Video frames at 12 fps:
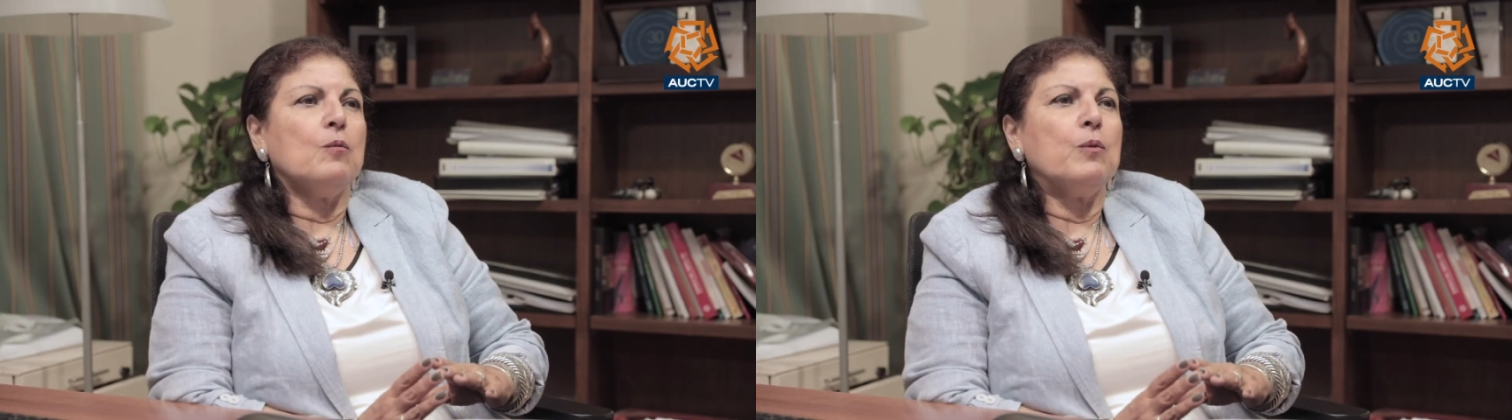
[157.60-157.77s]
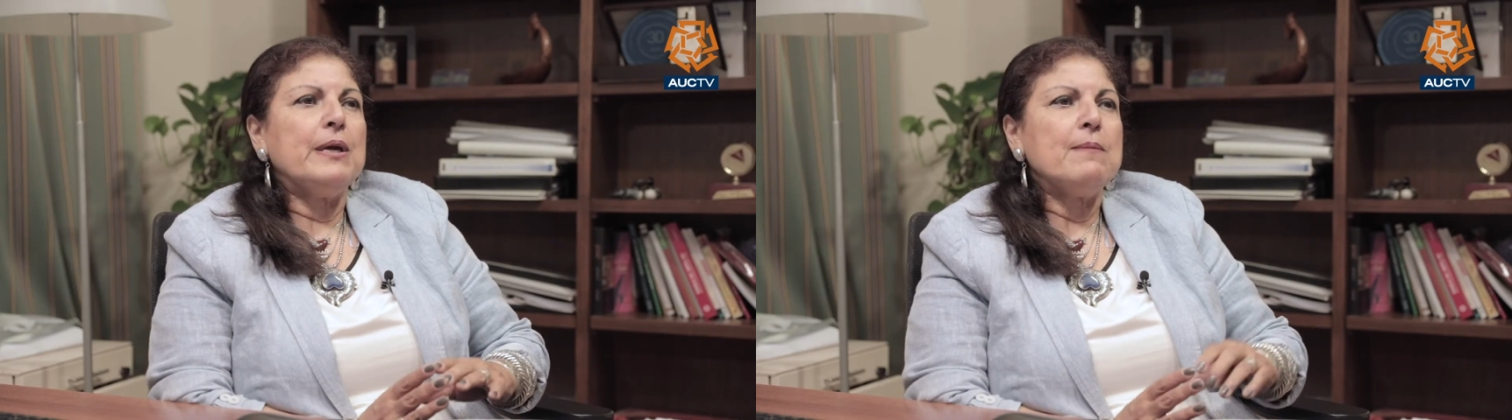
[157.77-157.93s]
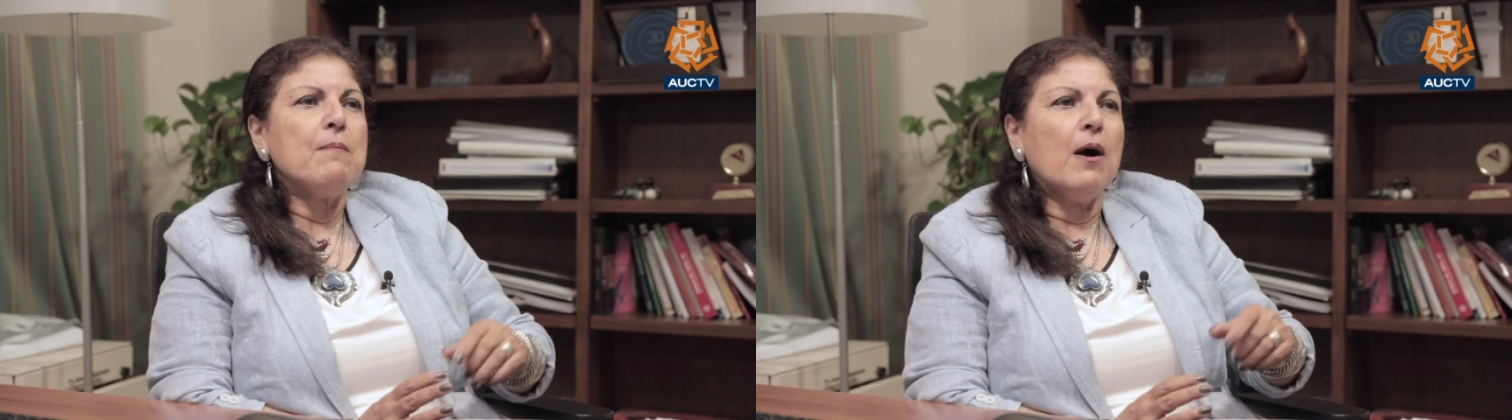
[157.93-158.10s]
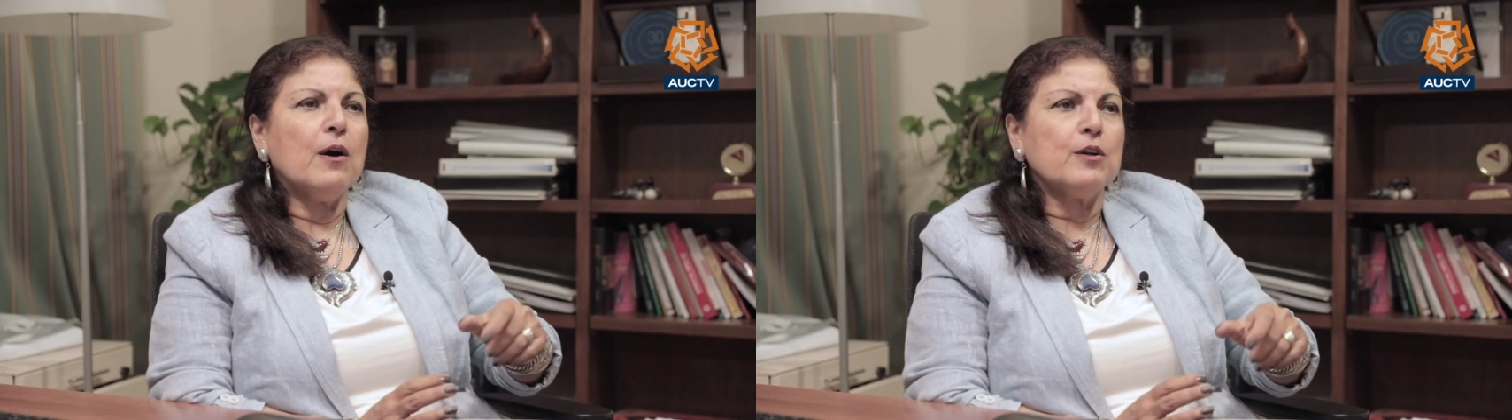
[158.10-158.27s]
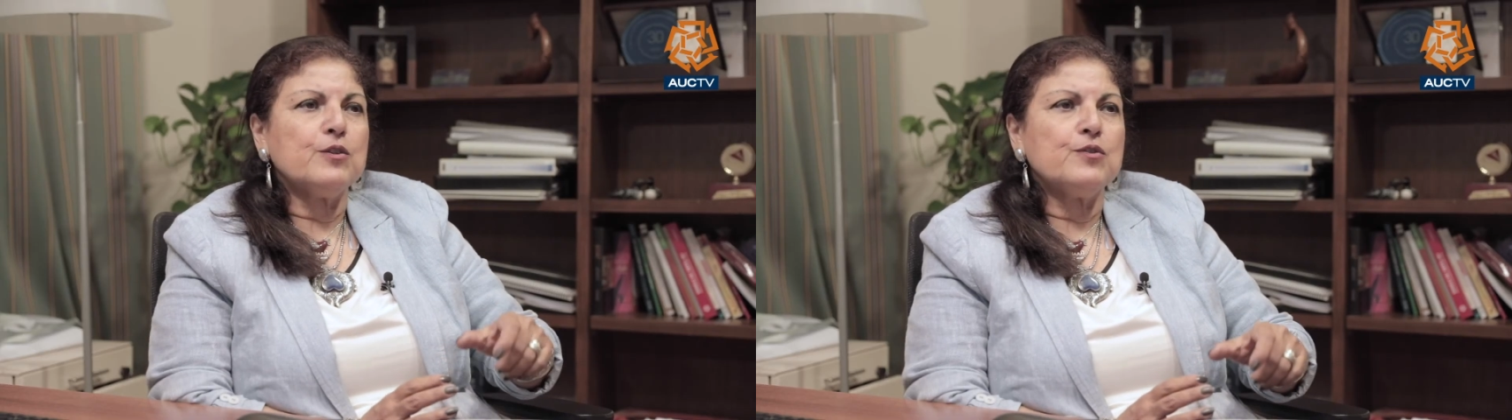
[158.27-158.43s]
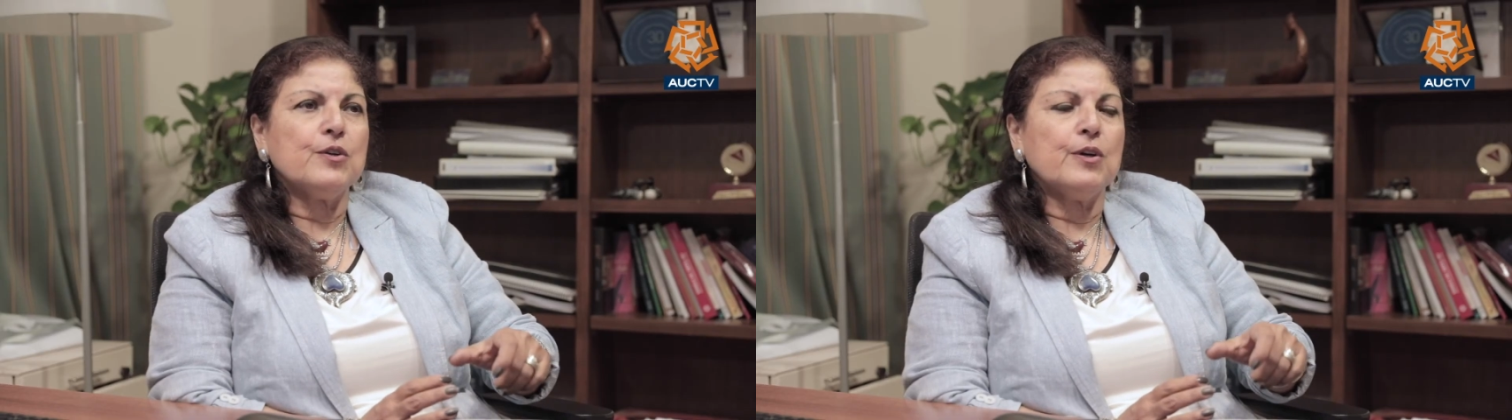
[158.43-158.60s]
We
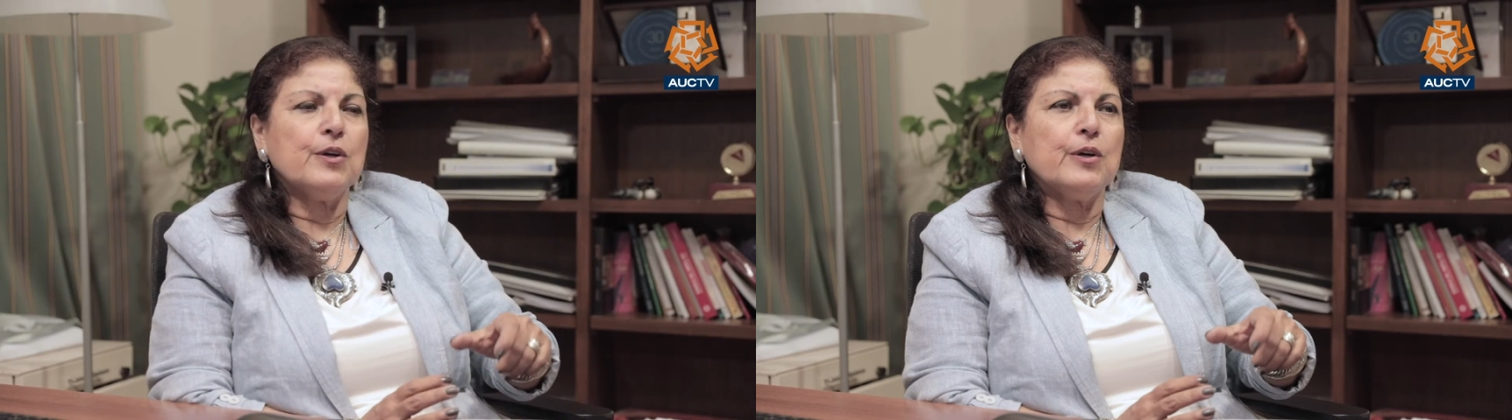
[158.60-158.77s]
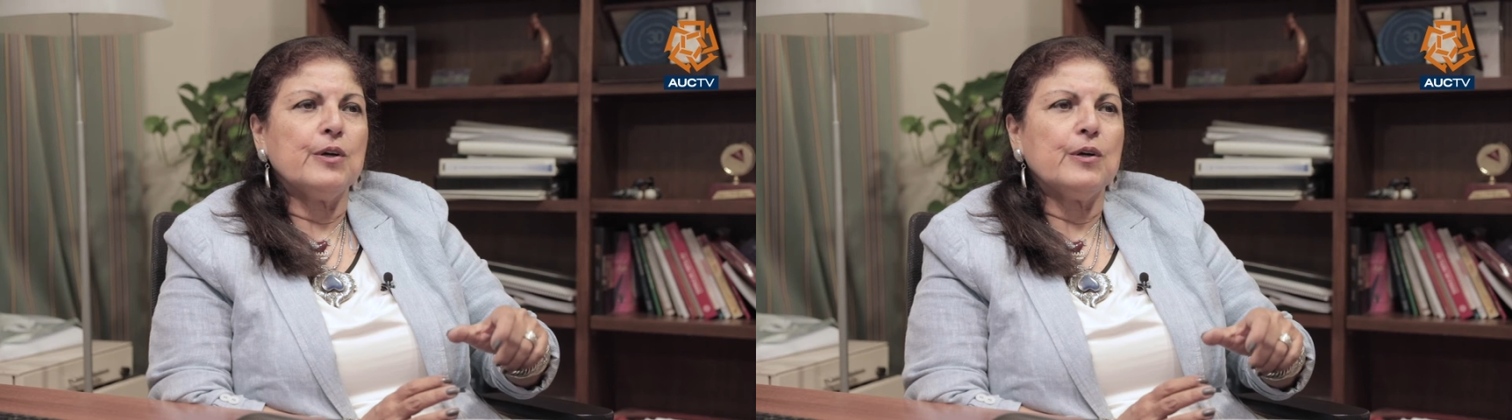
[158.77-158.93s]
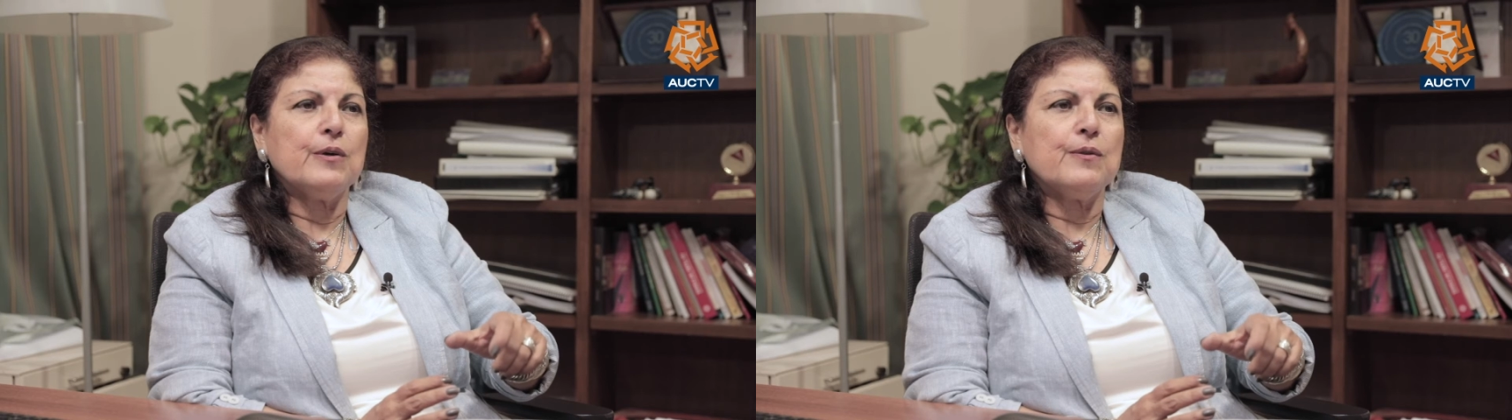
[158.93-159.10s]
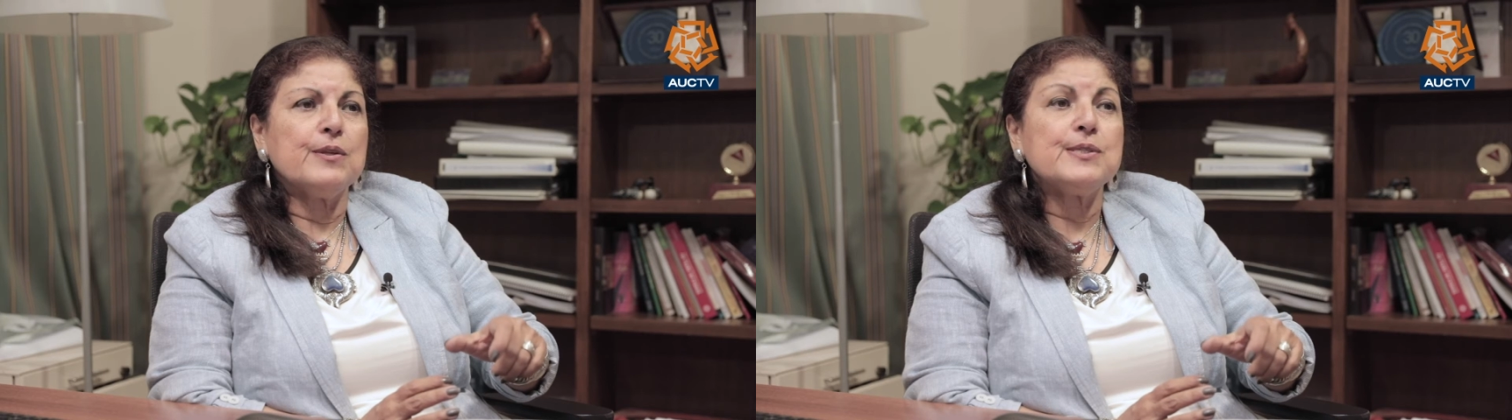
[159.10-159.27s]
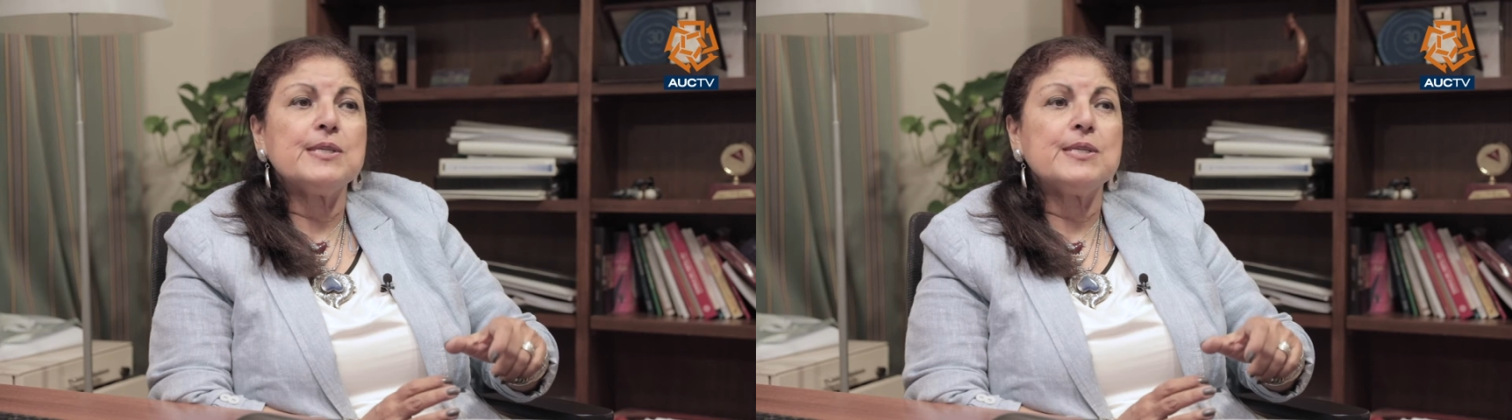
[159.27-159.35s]
marked the